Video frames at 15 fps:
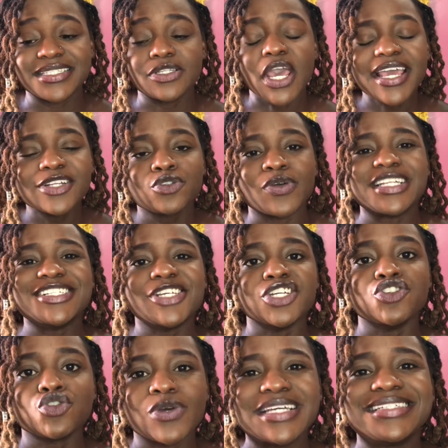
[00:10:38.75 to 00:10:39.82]
Hey,
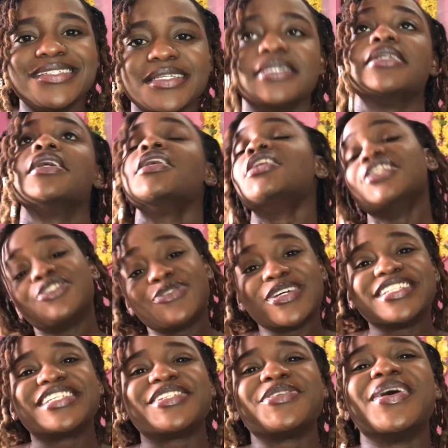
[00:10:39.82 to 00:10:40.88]

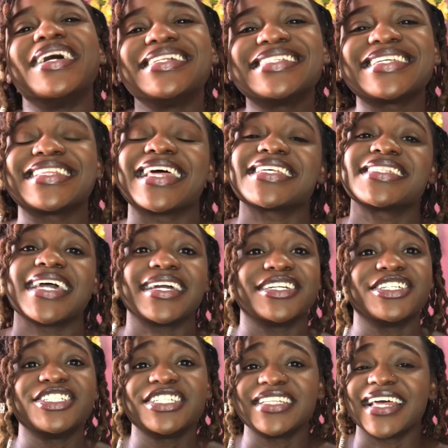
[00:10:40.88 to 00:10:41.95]
2020, that's the
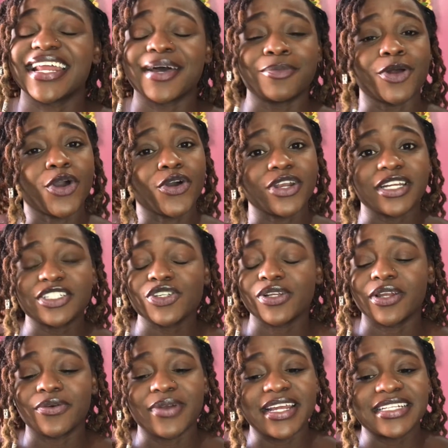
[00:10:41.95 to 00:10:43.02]
energy that I'm not gonna
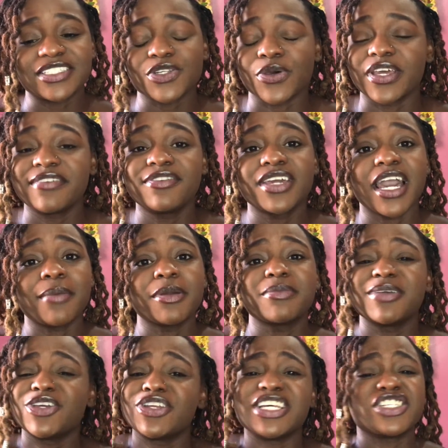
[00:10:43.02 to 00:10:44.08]
tolerate. So if you come at
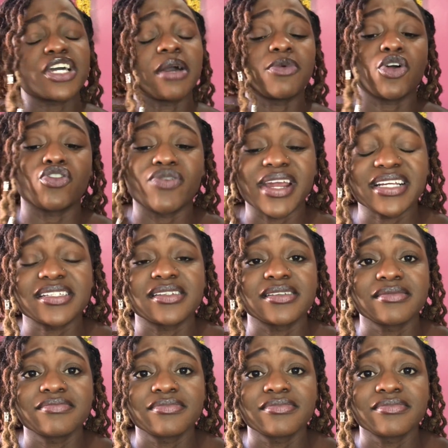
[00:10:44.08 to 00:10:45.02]
me, you need to come correct.